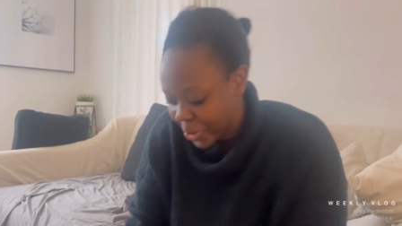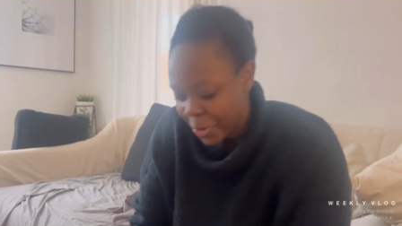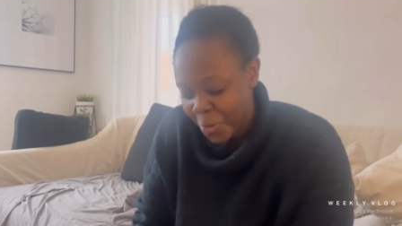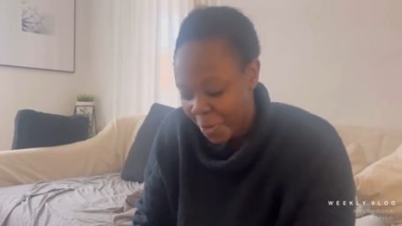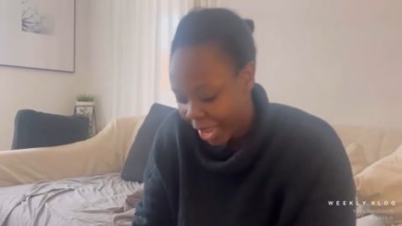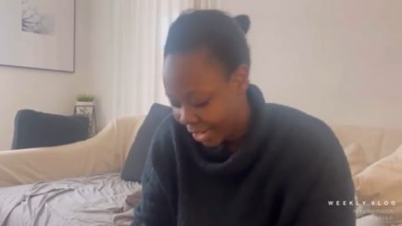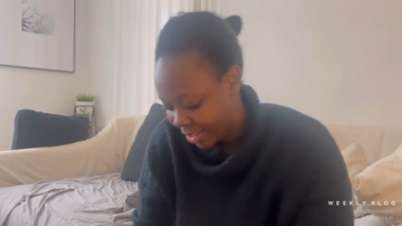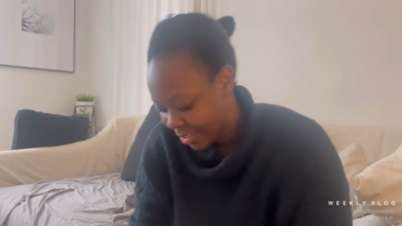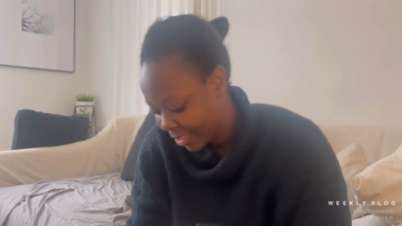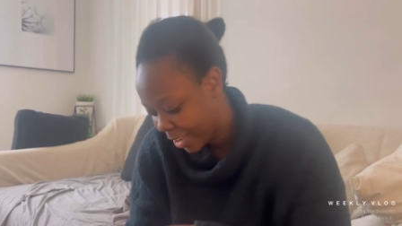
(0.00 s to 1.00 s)
know
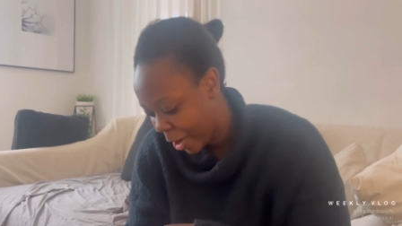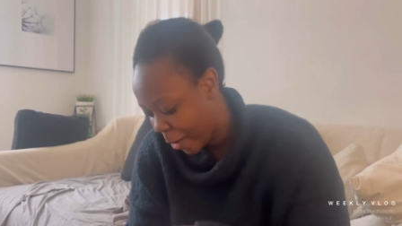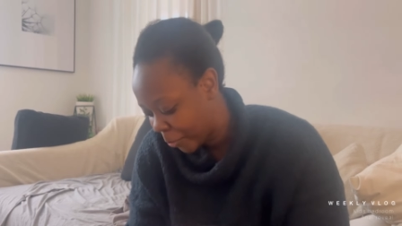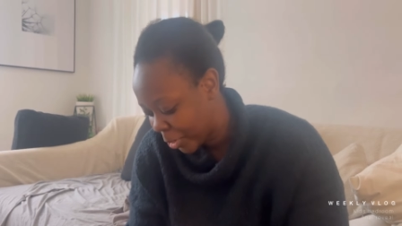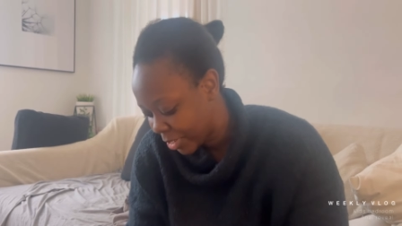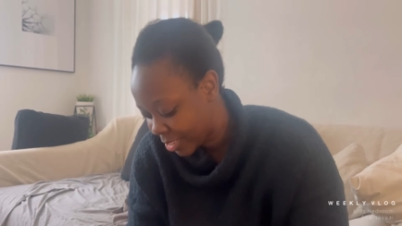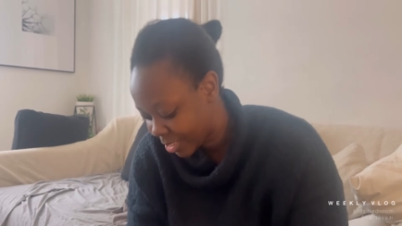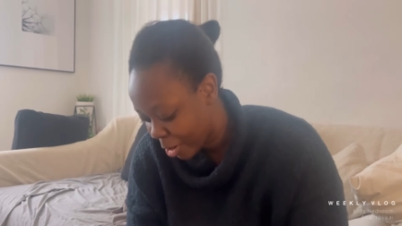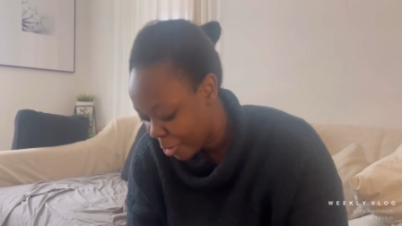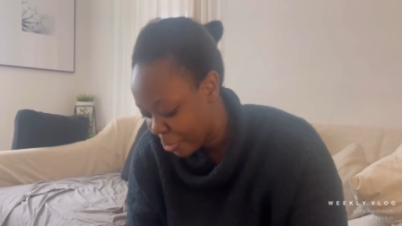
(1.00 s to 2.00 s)
when I'm gonna
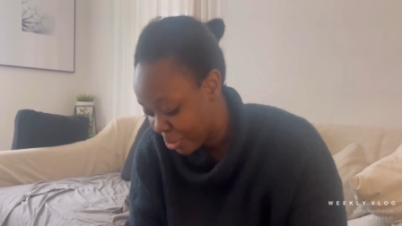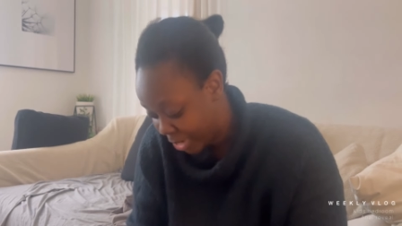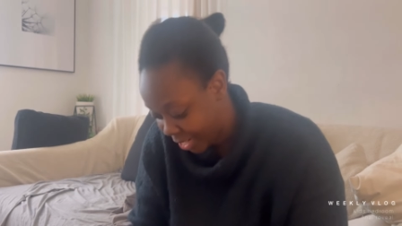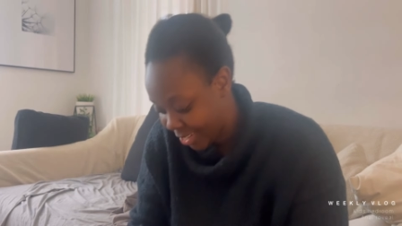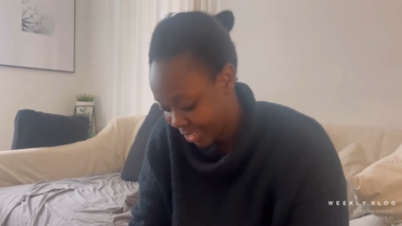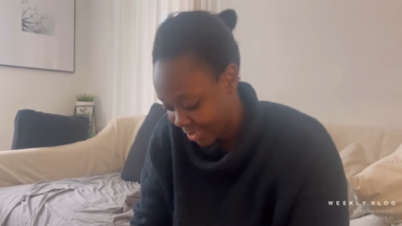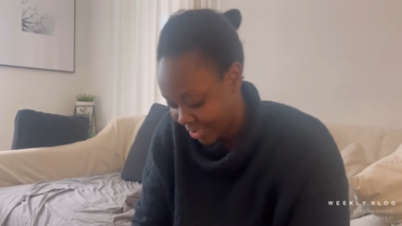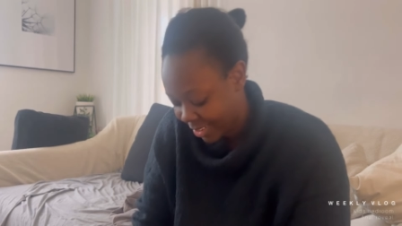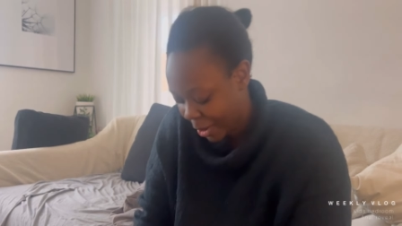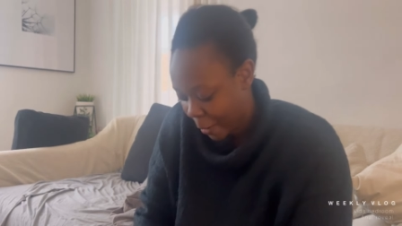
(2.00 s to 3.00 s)
start reading
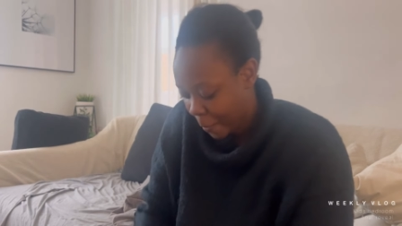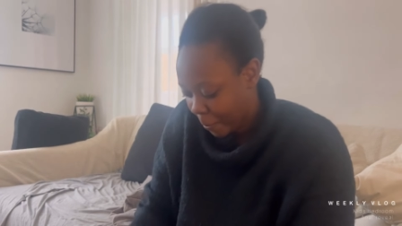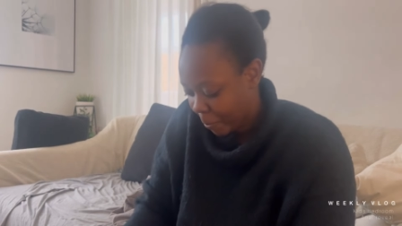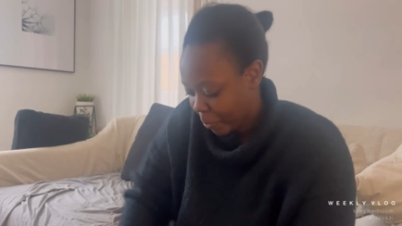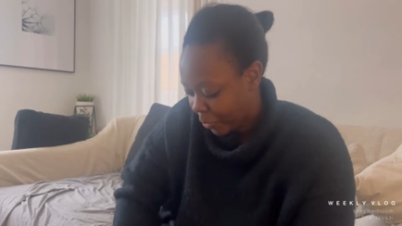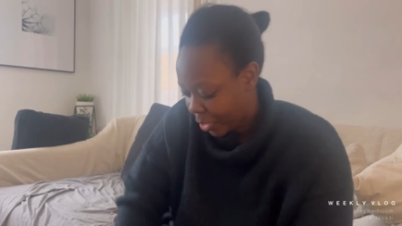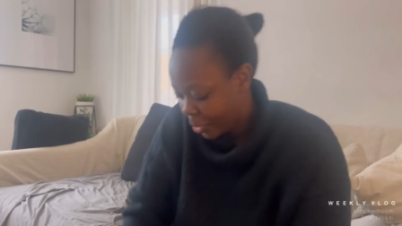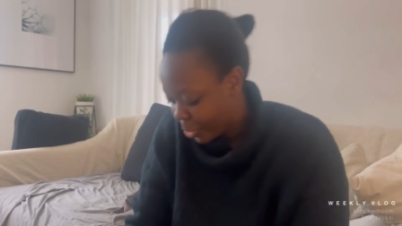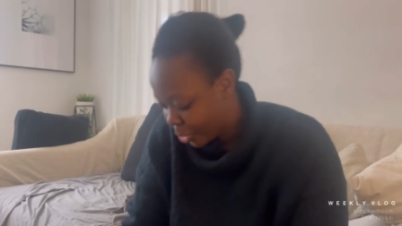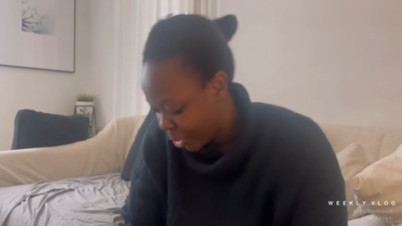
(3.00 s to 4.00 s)

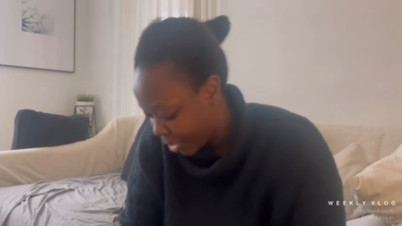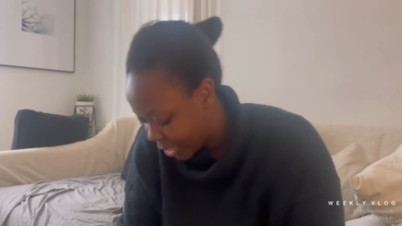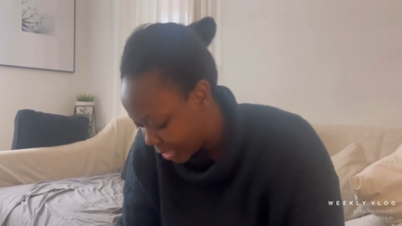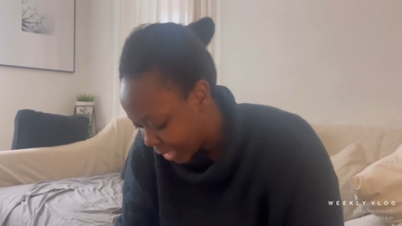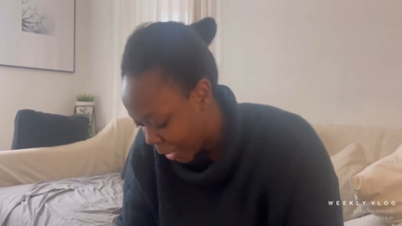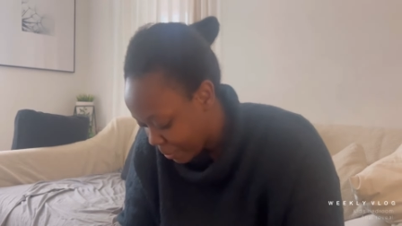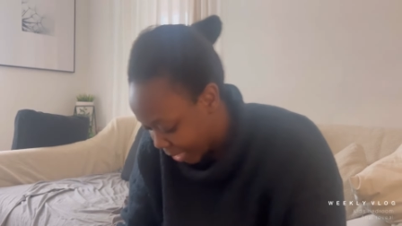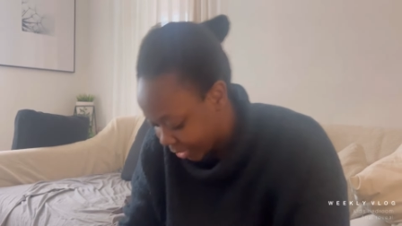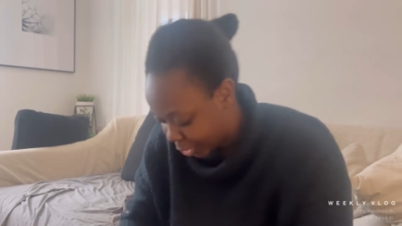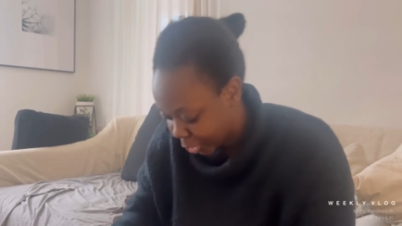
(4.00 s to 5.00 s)
the
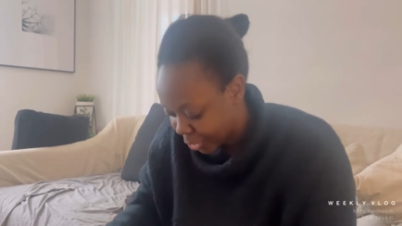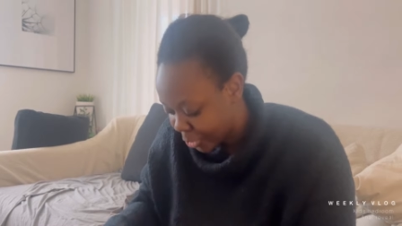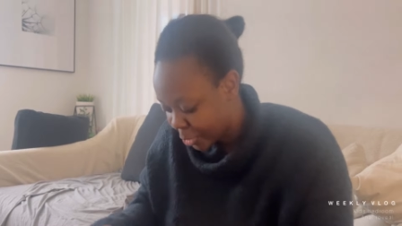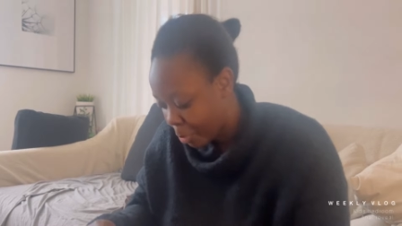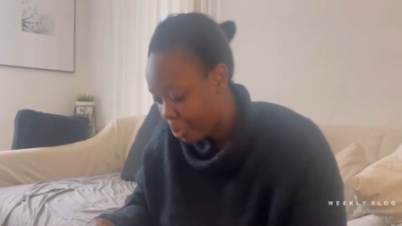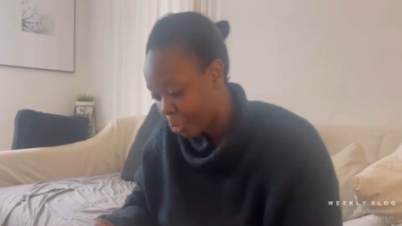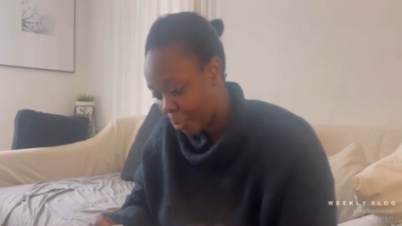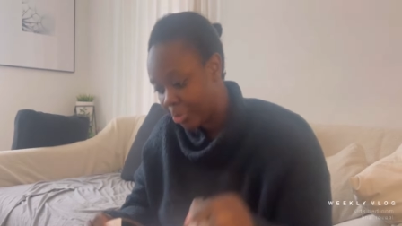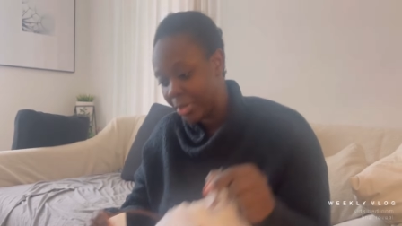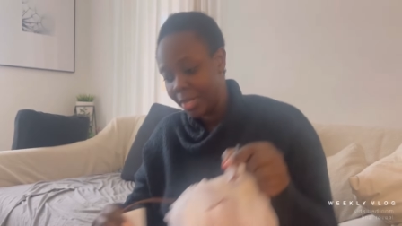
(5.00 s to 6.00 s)
dimensions
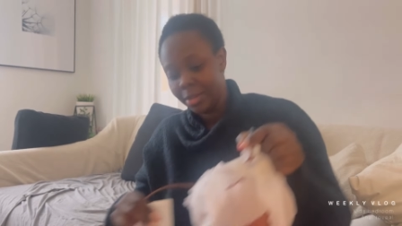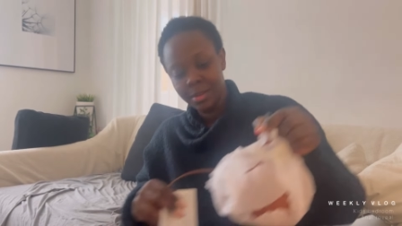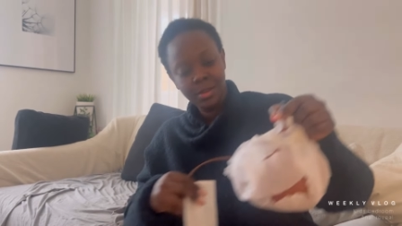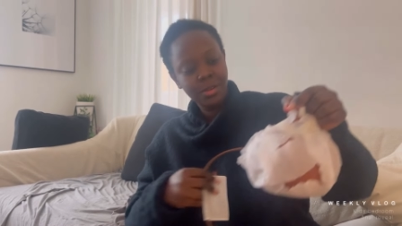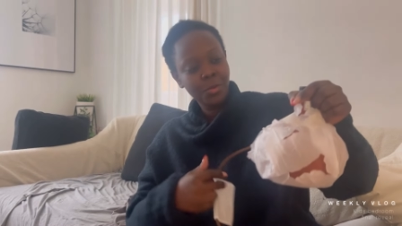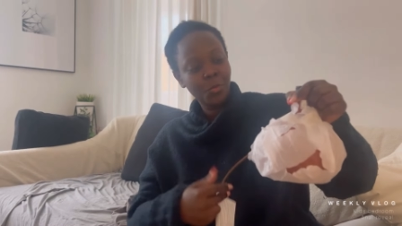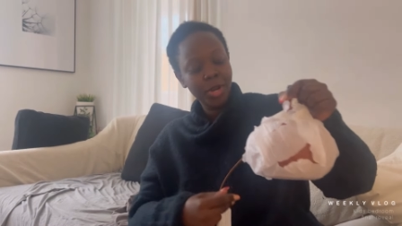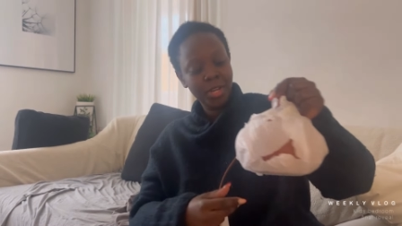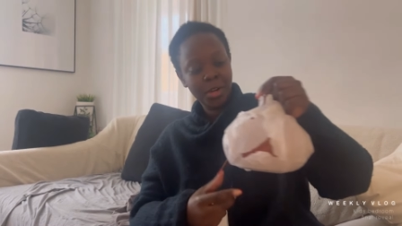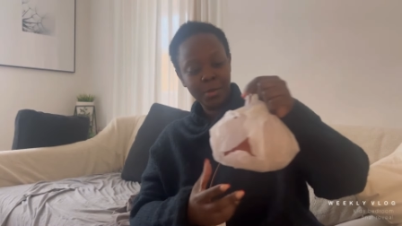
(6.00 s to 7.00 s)
properly
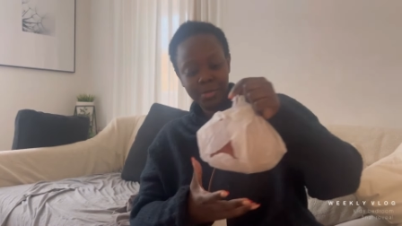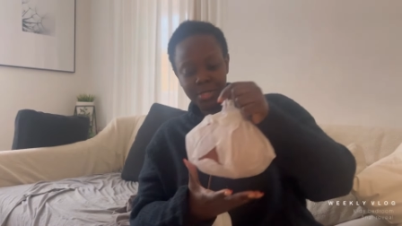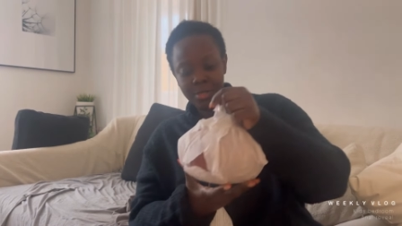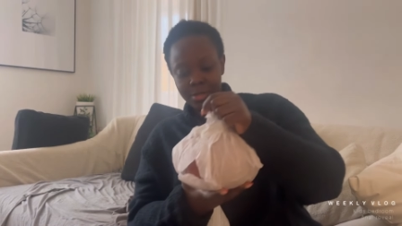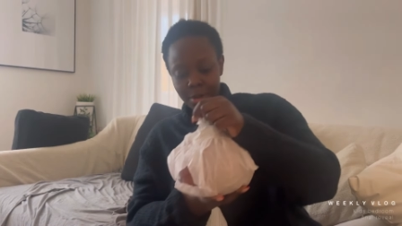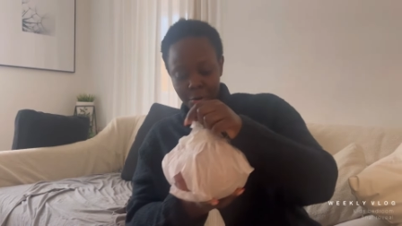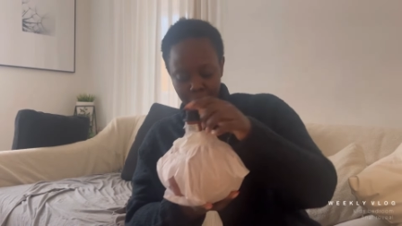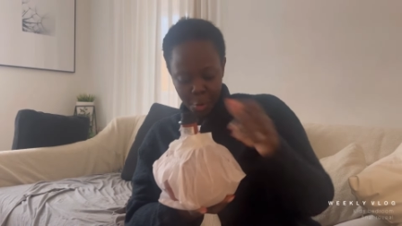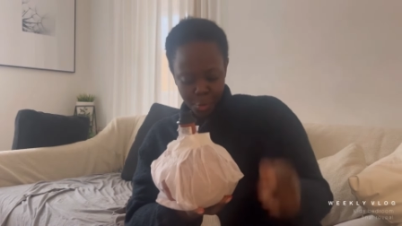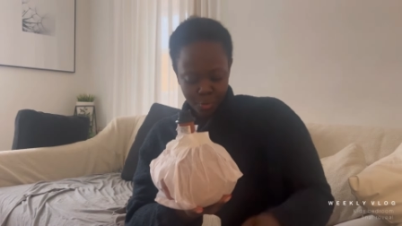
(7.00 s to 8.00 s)
when it comes to
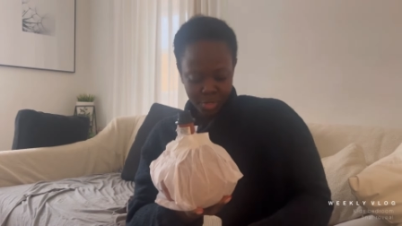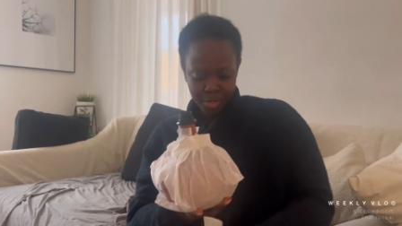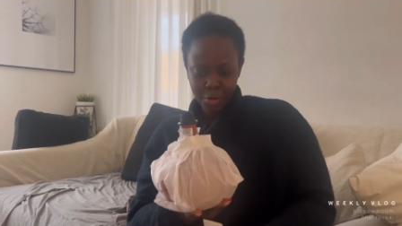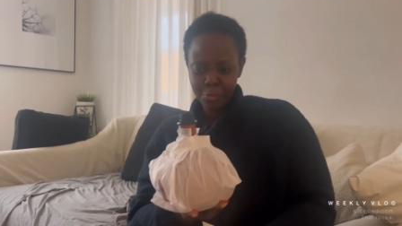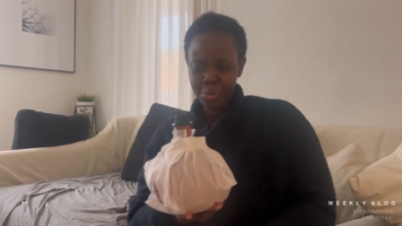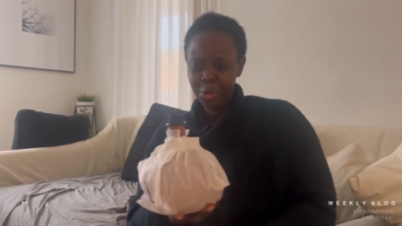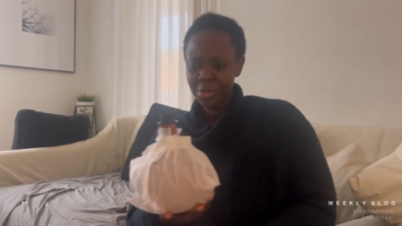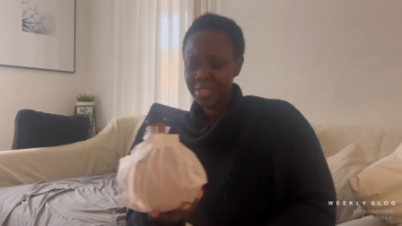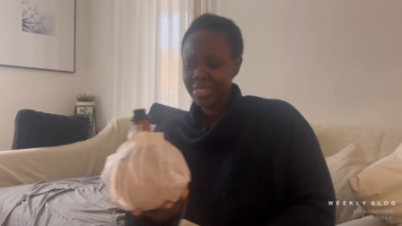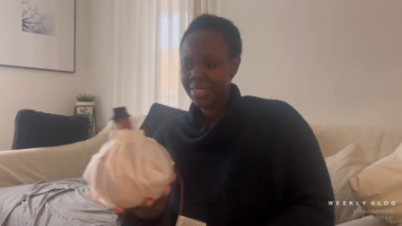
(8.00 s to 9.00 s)
Zara home stuff
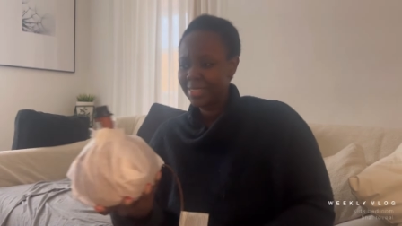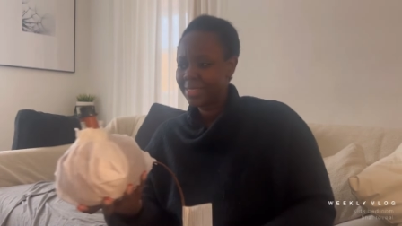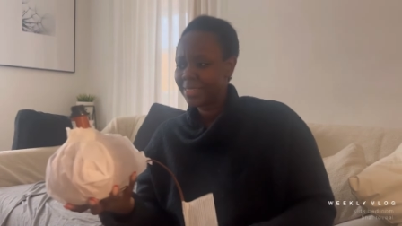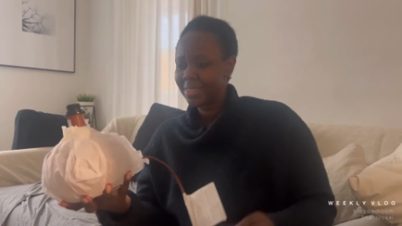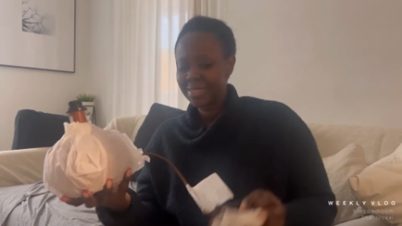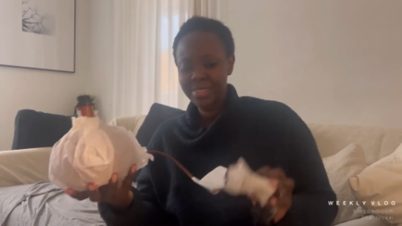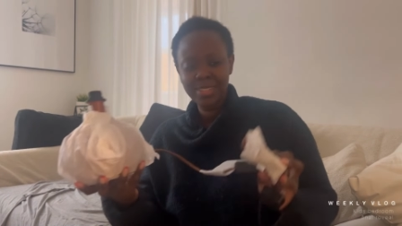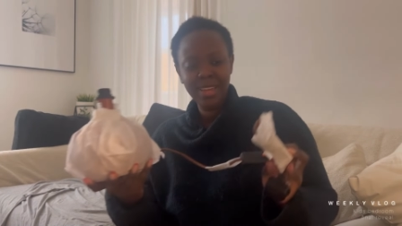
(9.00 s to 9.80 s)
because this is